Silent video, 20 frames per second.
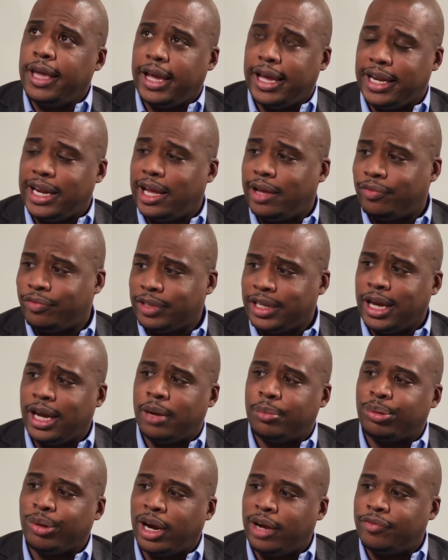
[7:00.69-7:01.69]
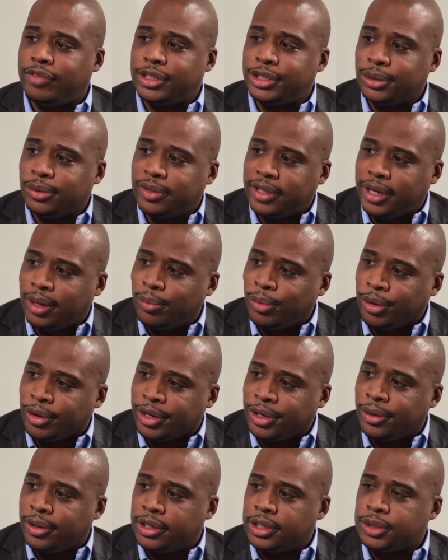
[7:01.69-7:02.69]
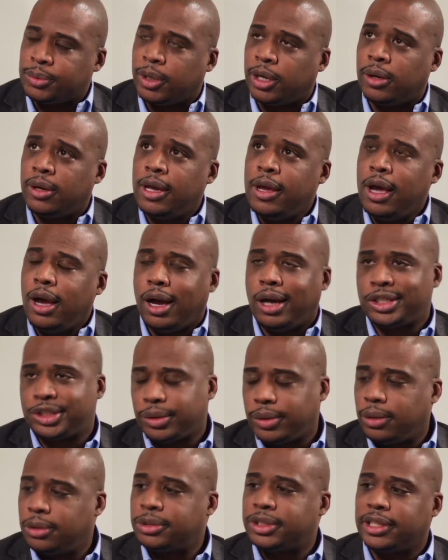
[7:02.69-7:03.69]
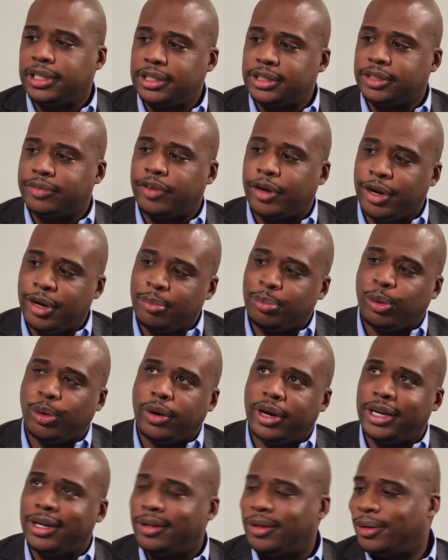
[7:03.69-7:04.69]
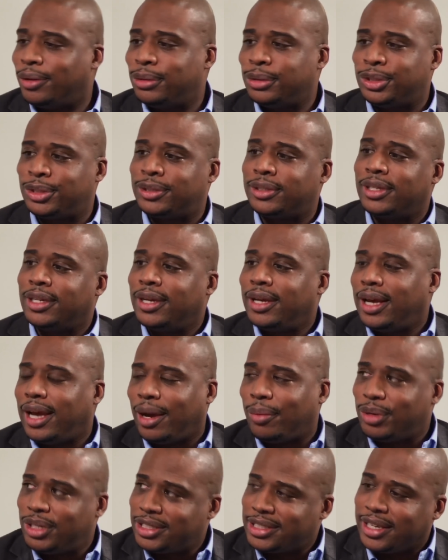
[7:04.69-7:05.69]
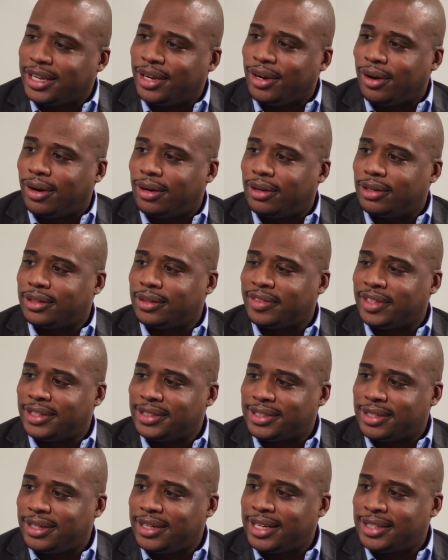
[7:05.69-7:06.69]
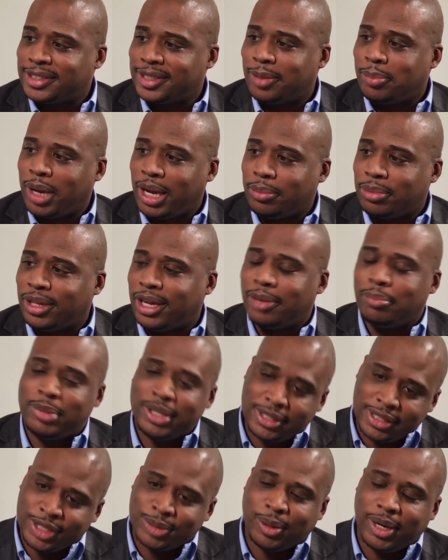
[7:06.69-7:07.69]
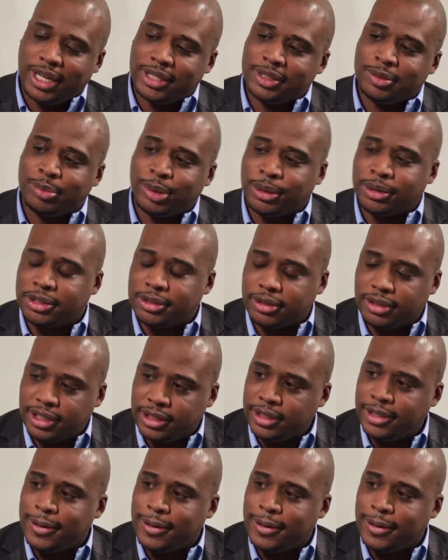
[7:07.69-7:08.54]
and have a nonprofit too that I'm working on as well. So those things are very important, and those, I would say, are the things that are next in the pipeline, business-wise and personally.